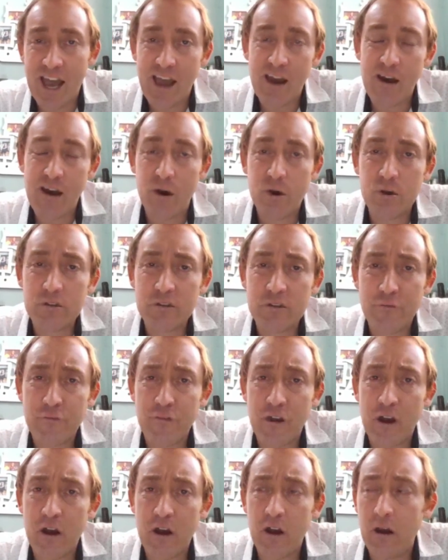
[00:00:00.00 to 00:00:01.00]
out
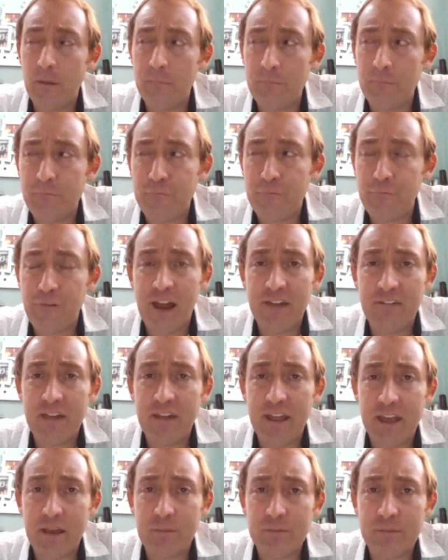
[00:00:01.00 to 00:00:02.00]
from 5
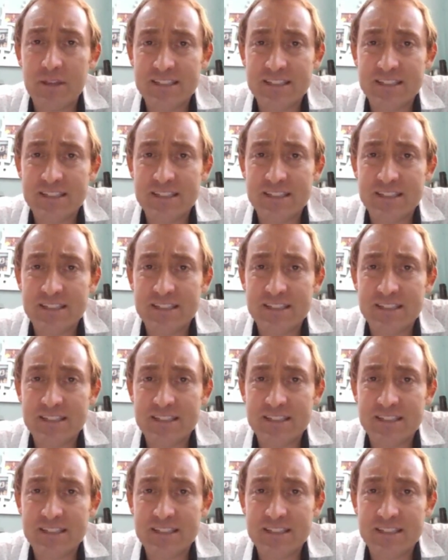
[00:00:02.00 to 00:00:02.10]
a.m.